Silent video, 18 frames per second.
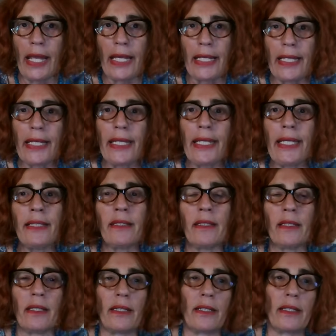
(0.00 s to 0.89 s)

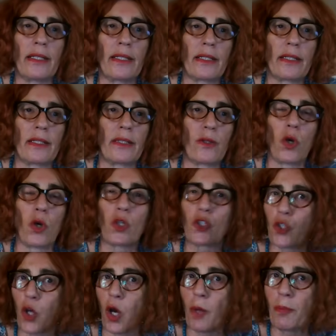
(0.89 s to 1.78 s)
in
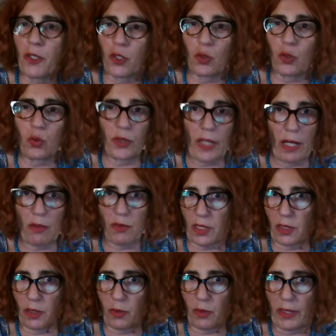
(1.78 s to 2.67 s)
October
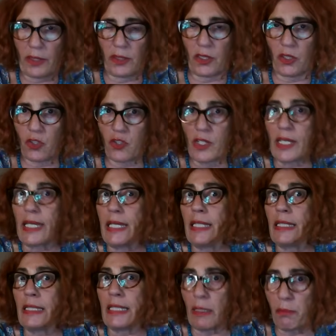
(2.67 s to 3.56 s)
2023
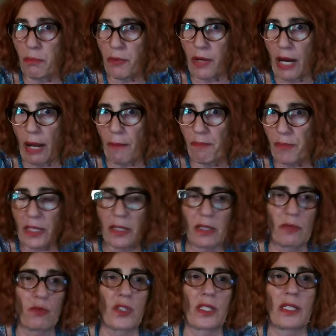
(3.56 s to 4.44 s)
in Libra, and
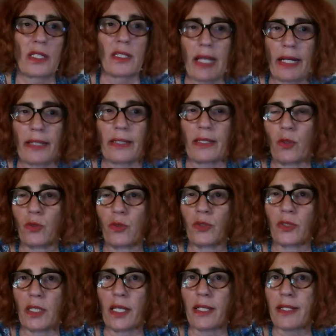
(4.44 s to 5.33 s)
it was exactly
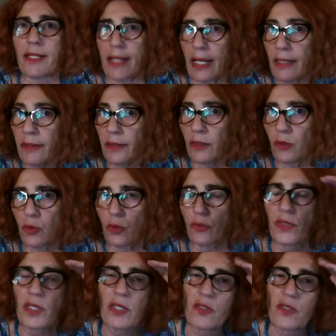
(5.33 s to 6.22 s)
on the ascendant
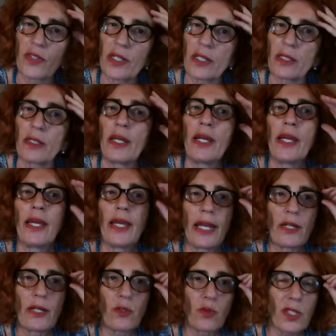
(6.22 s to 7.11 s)
of Israel.
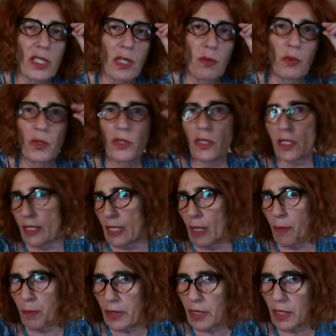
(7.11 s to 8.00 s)
And you see what is
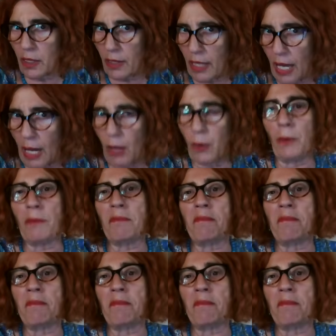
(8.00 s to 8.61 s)
happening now.